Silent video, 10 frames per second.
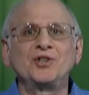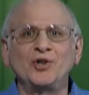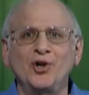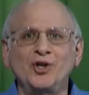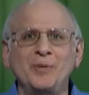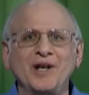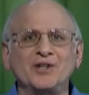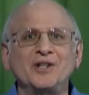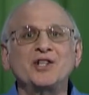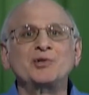talk about
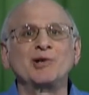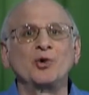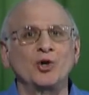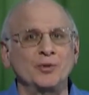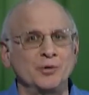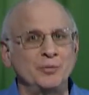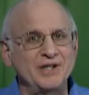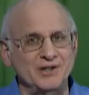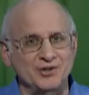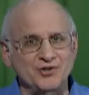electric
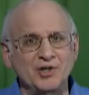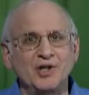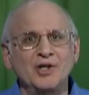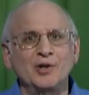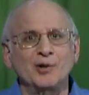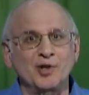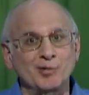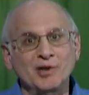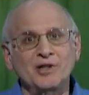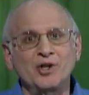automobiles. Are they
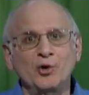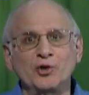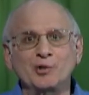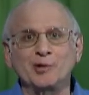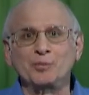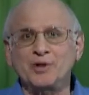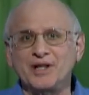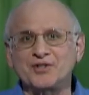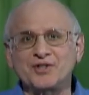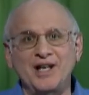really going to
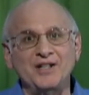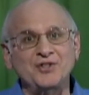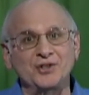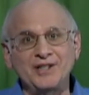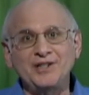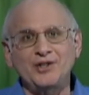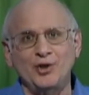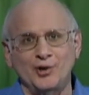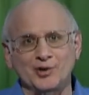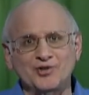replace gasoline
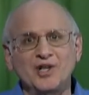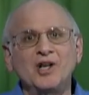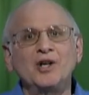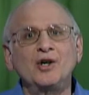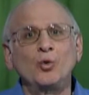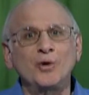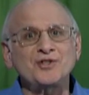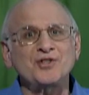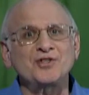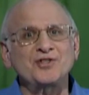cars?
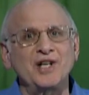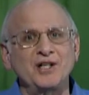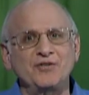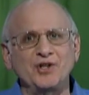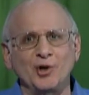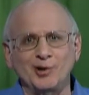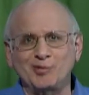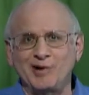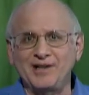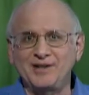What's the state of the art
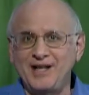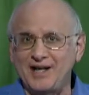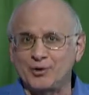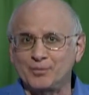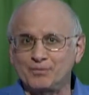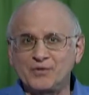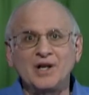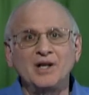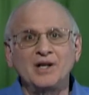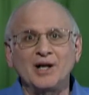right now?
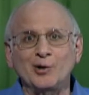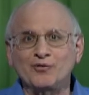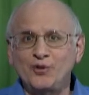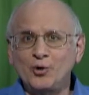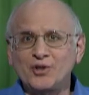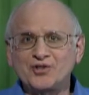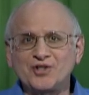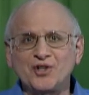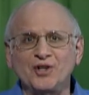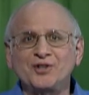Our focus
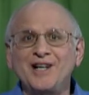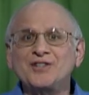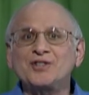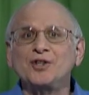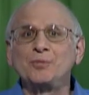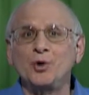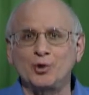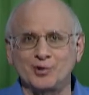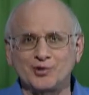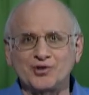is on Tesla
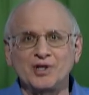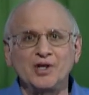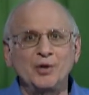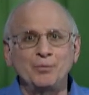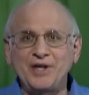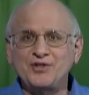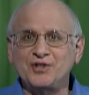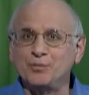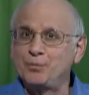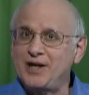Motors. Based
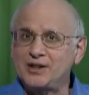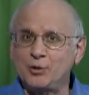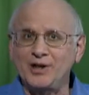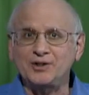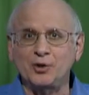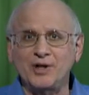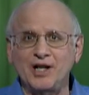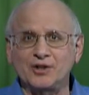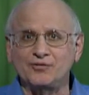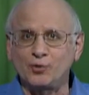in Palo Alto,
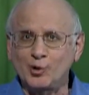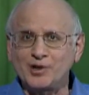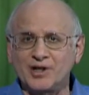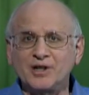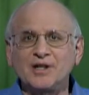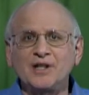California,